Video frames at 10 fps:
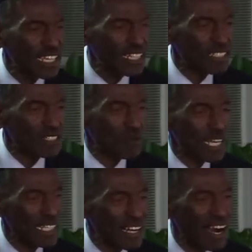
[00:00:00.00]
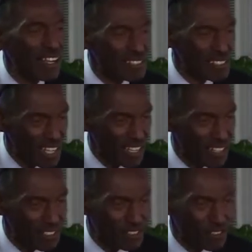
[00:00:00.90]
the way God
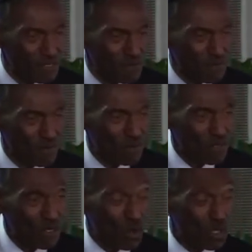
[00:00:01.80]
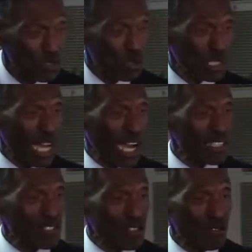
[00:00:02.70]
says. Well, you and I
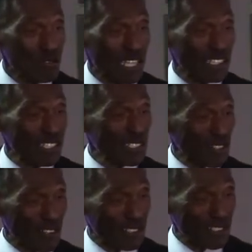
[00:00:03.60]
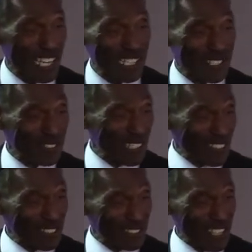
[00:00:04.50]
know that the Lord's day don't
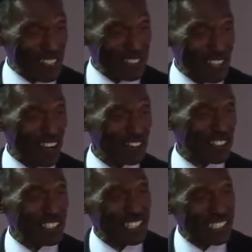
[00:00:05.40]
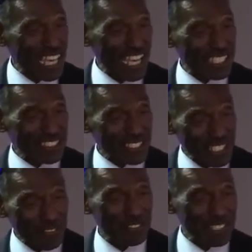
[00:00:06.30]
exist other than as the
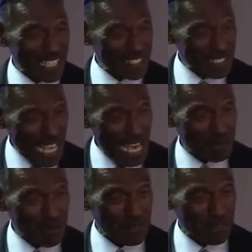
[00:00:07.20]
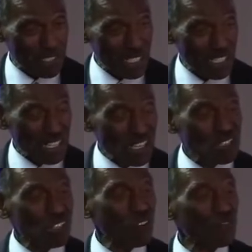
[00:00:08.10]
seventh day Sabbath. So
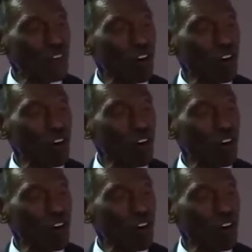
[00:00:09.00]
the false